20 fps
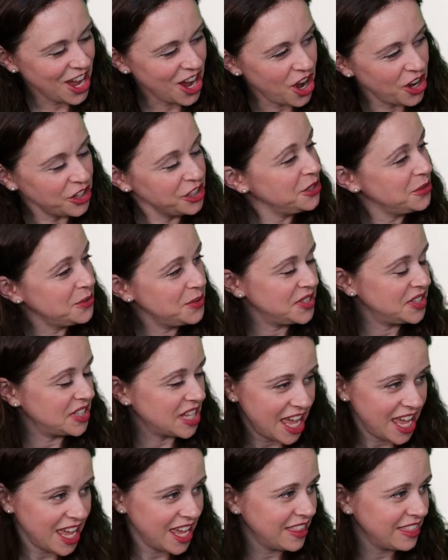Are you
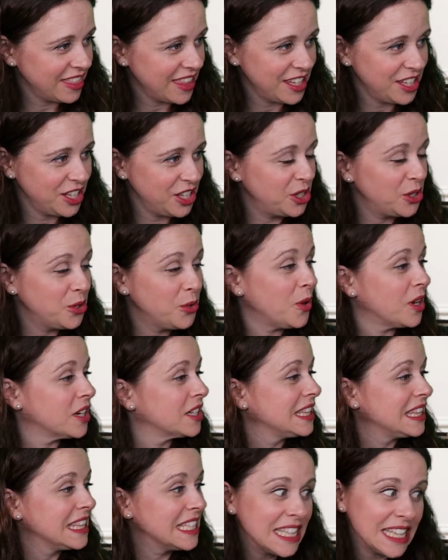saying that you are
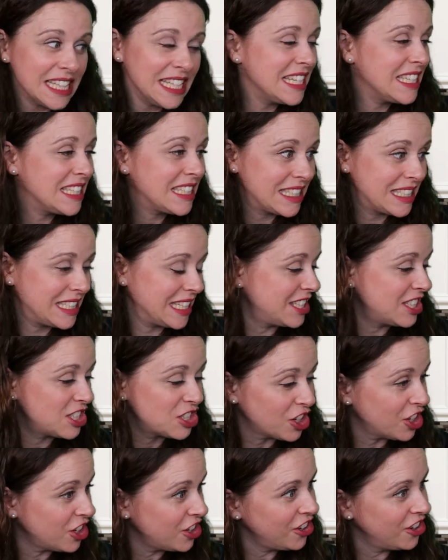Lily's sister?